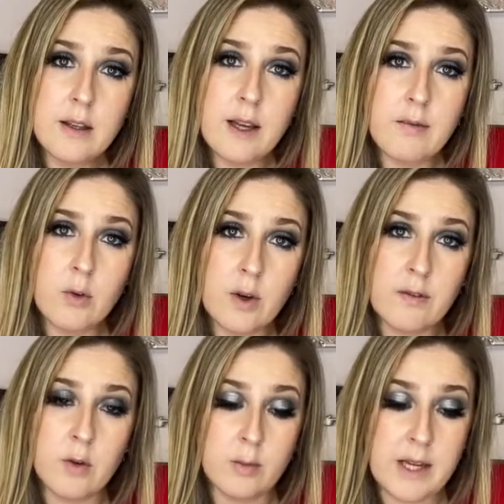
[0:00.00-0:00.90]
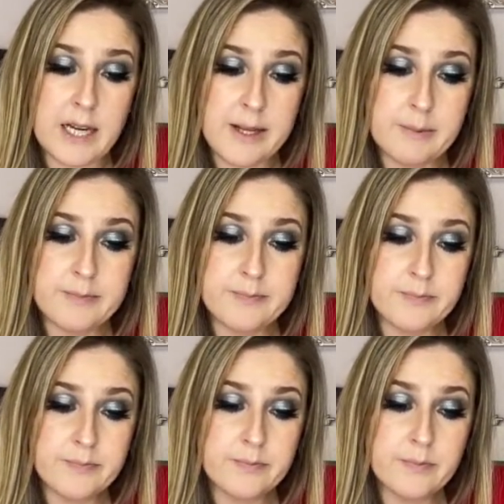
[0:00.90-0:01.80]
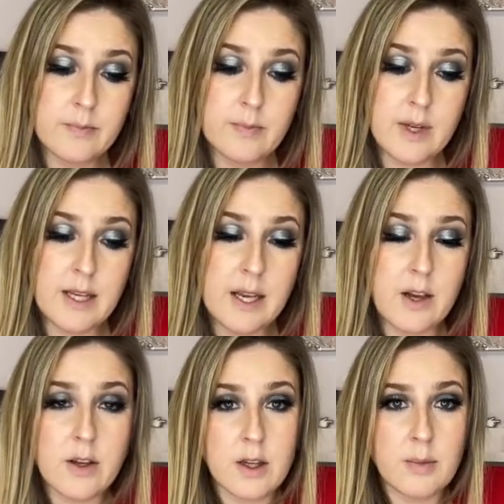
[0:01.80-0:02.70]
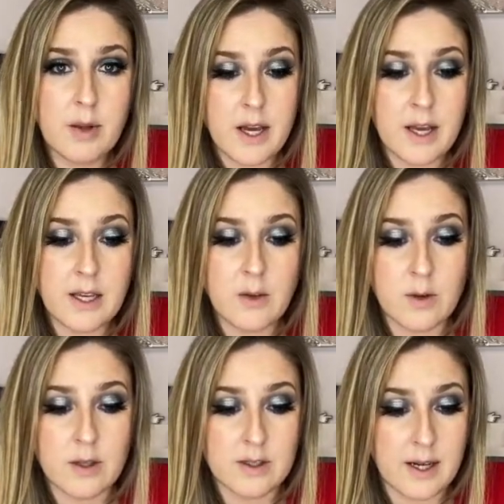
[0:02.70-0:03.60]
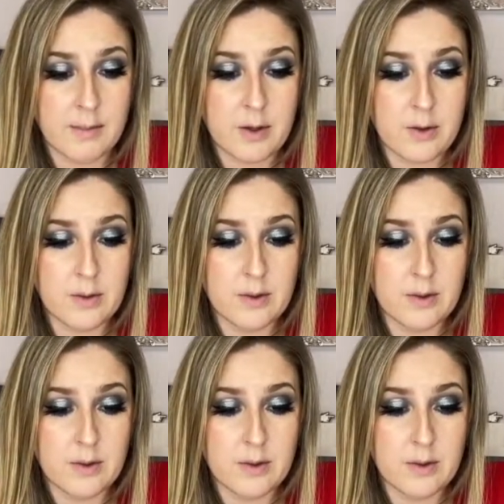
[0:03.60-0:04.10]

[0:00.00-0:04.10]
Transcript: lamp for a full minute, and now you can apply your top coat.